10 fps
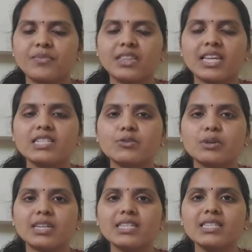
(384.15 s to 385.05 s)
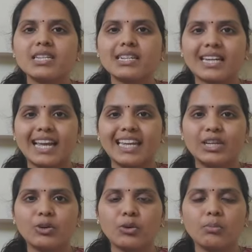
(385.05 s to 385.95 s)
Next one is
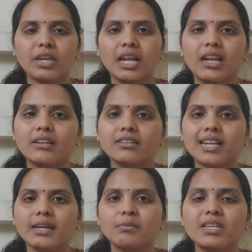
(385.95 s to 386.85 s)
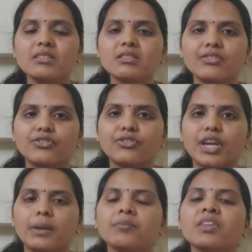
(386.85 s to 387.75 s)
trinomial. Tri means
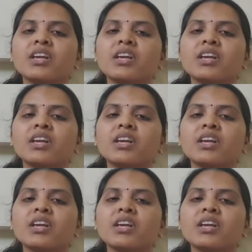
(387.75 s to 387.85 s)
3.